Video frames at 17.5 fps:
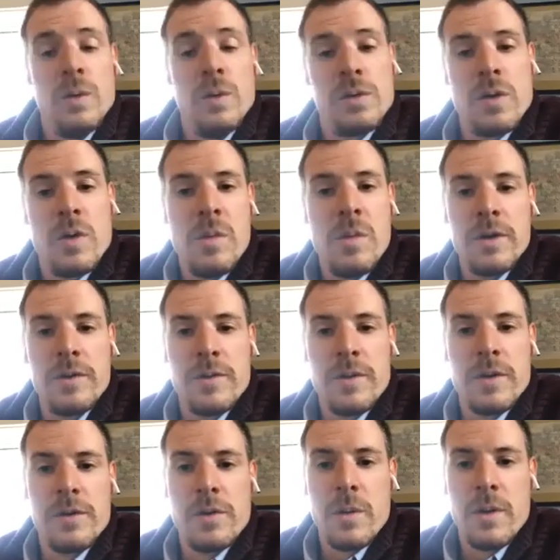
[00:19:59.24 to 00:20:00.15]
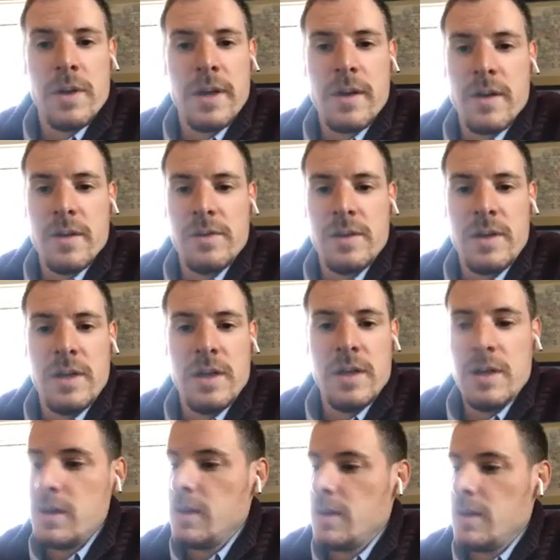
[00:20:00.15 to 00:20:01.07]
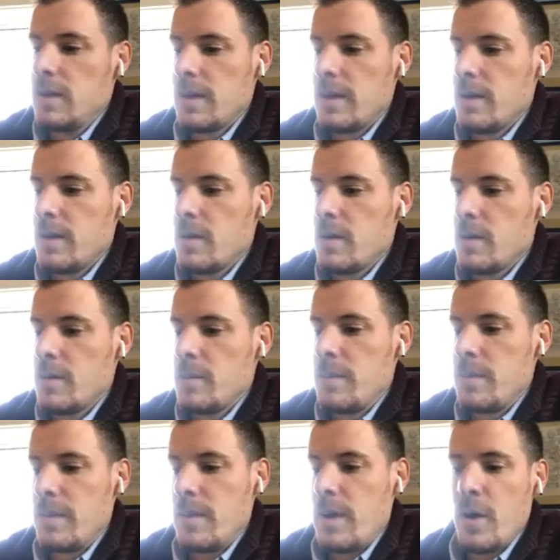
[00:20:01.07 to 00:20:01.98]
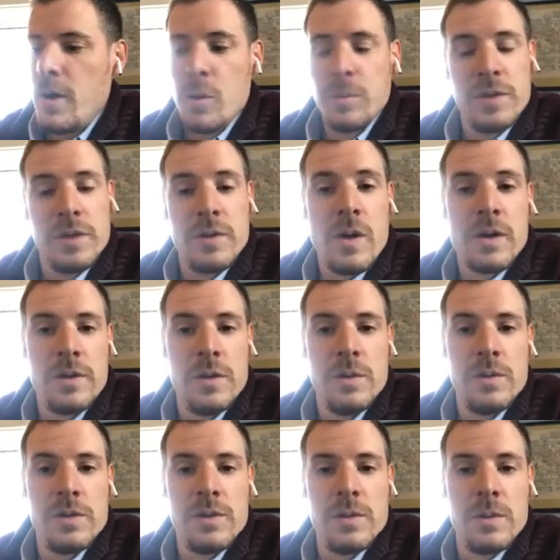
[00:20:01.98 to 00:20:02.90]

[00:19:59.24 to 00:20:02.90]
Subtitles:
you so much for joining us, TD, and I hope to talk to you